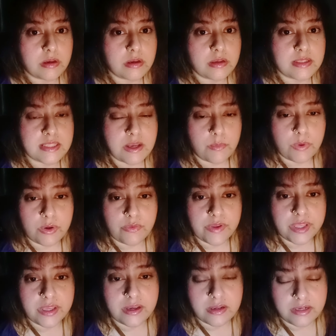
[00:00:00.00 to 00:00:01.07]
Someone over
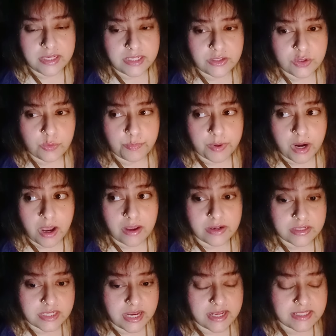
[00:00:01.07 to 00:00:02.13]
here need to
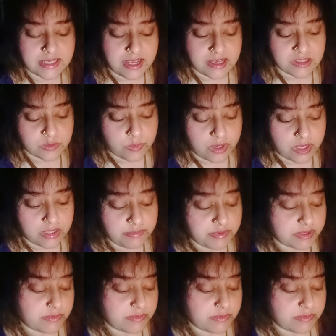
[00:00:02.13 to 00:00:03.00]
prioritize as well.